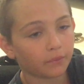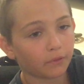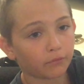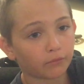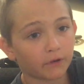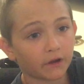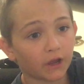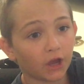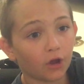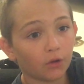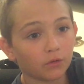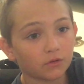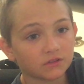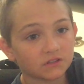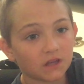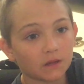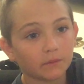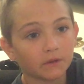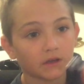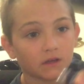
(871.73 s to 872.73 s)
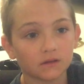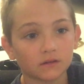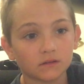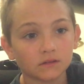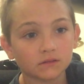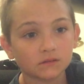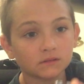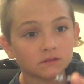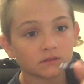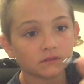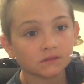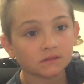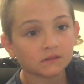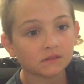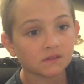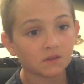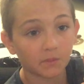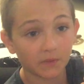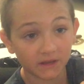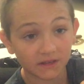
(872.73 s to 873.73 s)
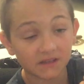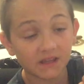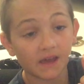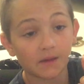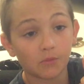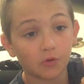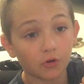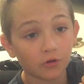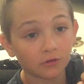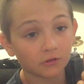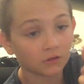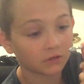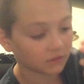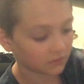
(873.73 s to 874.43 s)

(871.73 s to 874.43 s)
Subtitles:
3.0 or something. It's a big damn hook.